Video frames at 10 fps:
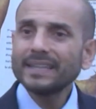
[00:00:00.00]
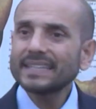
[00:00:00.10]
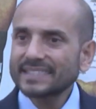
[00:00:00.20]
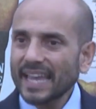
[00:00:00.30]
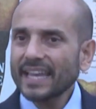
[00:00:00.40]
be
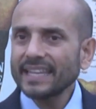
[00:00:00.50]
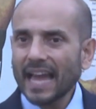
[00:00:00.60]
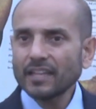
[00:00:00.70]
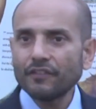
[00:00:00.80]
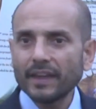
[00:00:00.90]
the second
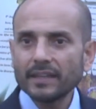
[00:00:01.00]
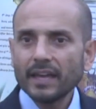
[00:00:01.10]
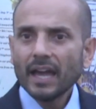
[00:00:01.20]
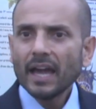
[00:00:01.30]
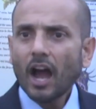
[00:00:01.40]
advent.
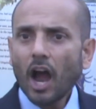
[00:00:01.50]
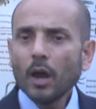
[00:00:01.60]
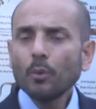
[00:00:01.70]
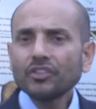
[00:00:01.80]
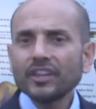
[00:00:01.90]

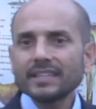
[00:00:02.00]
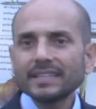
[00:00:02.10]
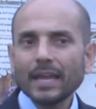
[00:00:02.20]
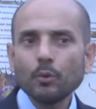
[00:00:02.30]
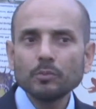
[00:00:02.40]
I would think
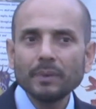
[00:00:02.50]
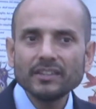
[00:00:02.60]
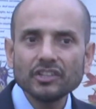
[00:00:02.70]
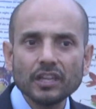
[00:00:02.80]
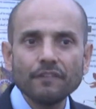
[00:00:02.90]
that they would be
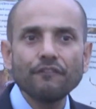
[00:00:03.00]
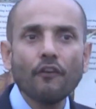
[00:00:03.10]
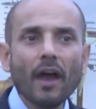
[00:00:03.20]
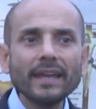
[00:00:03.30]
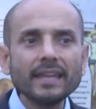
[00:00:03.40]
the
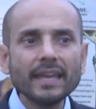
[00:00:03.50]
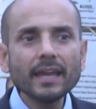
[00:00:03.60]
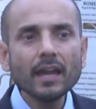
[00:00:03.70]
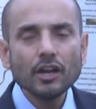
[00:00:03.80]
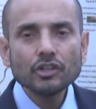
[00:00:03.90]
defining